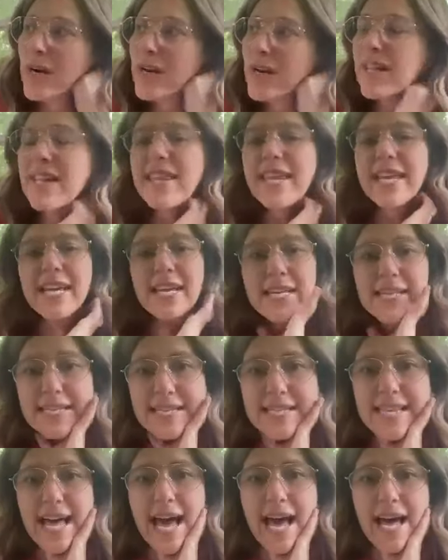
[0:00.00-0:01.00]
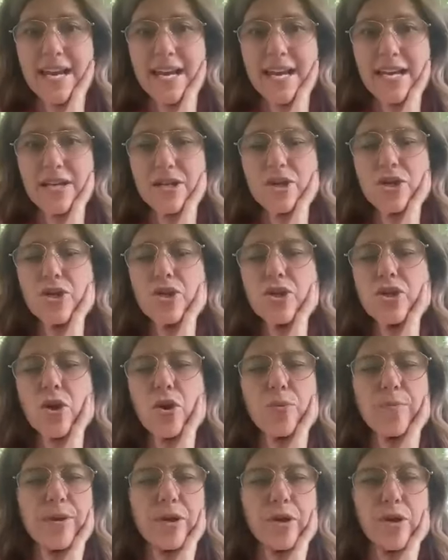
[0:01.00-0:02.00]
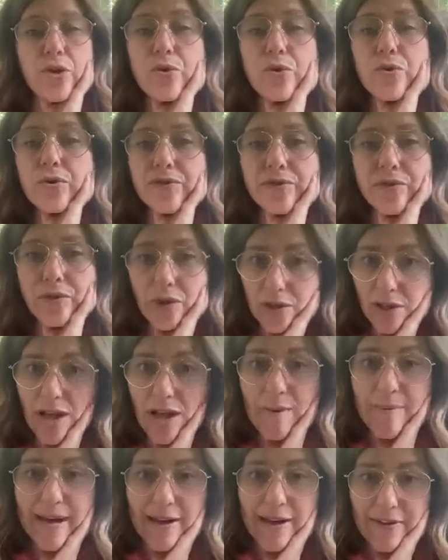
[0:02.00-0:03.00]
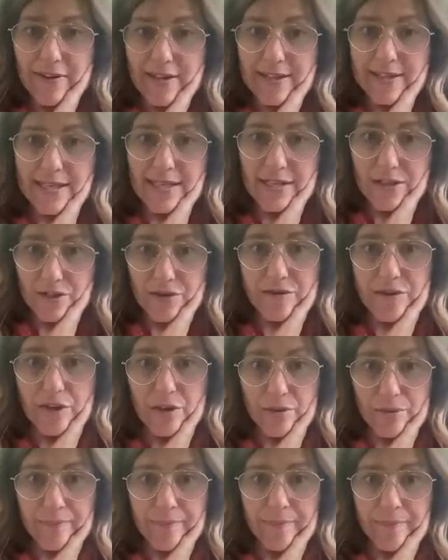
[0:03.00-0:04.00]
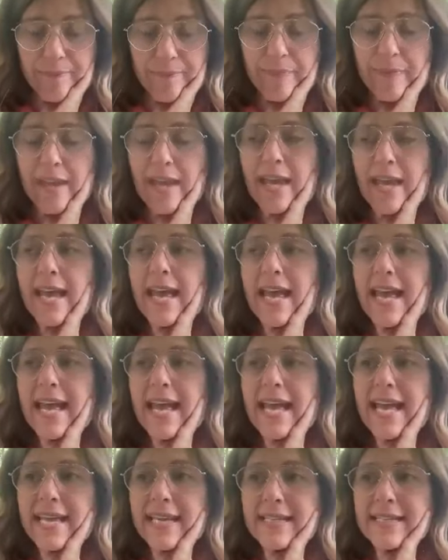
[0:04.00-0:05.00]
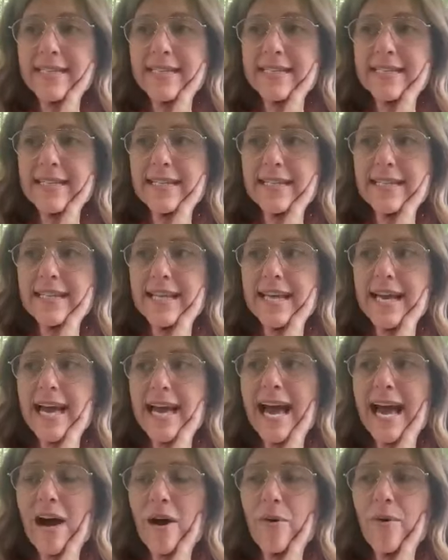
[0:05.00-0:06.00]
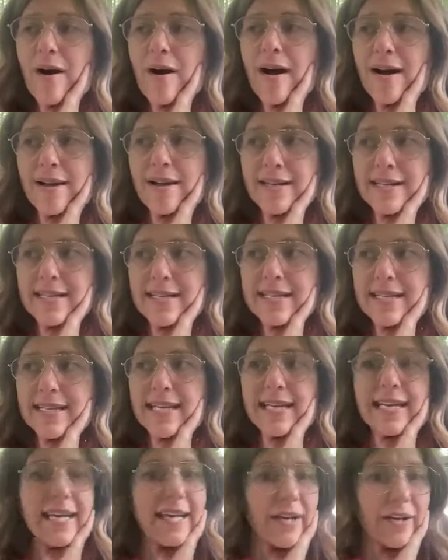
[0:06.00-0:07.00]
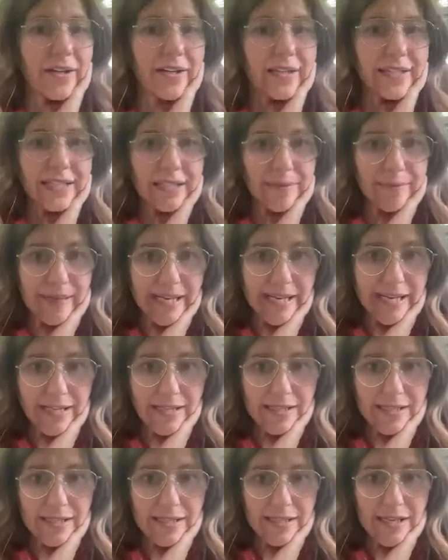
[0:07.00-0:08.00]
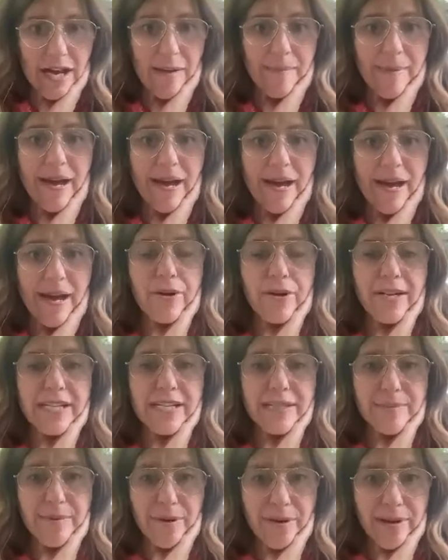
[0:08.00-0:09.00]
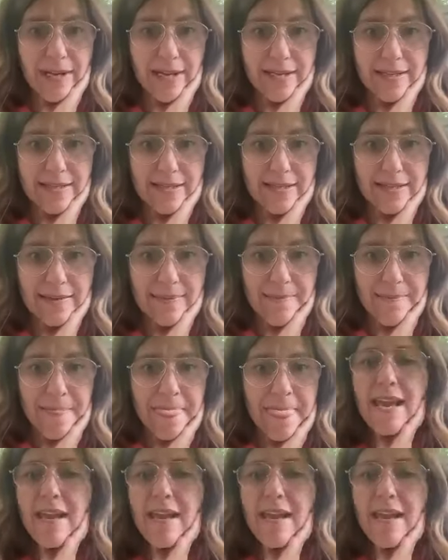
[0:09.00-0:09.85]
One of the things that is so beautiful about this interview is how honestly Kiri speaks about her experience.